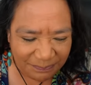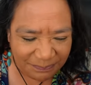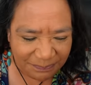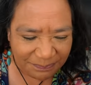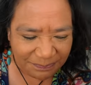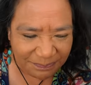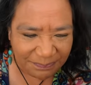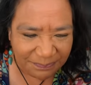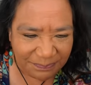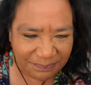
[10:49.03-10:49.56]

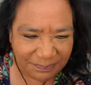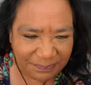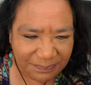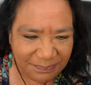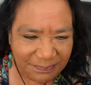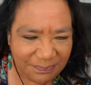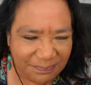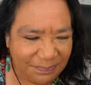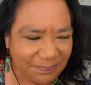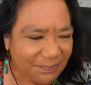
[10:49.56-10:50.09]

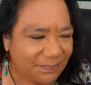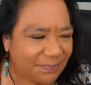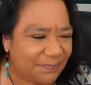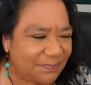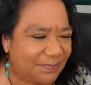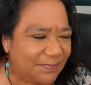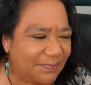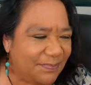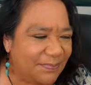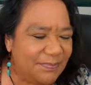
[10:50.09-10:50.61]

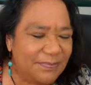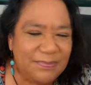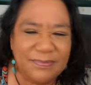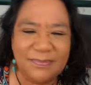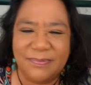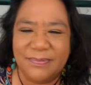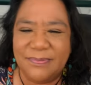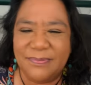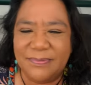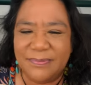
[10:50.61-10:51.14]

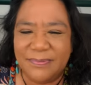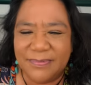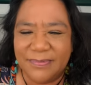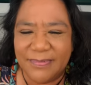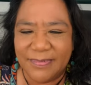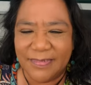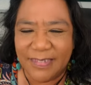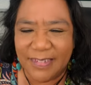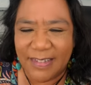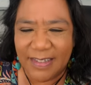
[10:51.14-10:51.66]

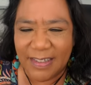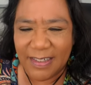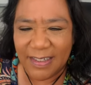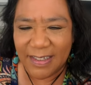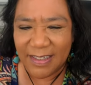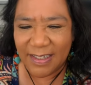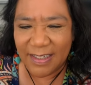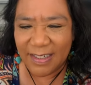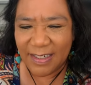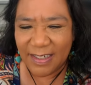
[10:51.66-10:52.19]

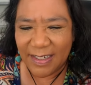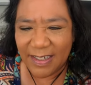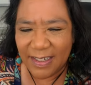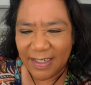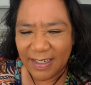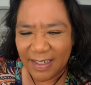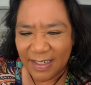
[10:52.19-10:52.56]
[no speech]